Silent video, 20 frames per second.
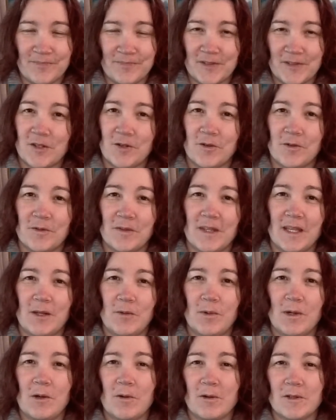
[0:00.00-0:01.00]
So
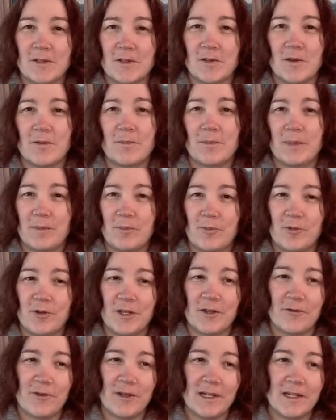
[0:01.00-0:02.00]
they will also be
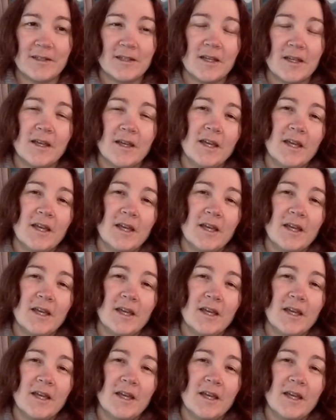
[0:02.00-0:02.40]
pre-filled.